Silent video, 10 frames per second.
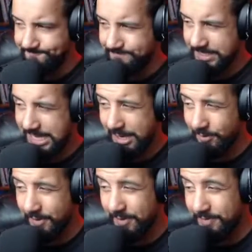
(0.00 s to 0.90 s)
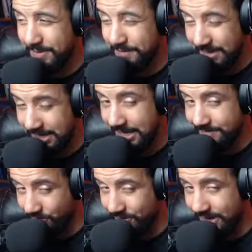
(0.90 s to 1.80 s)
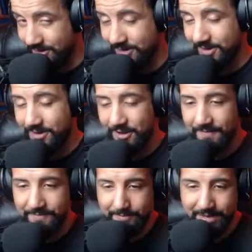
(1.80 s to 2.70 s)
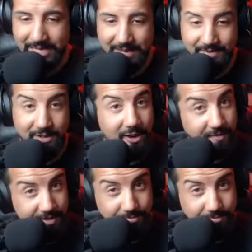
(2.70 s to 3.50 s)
I will be making more alcohol, but I have to harvest more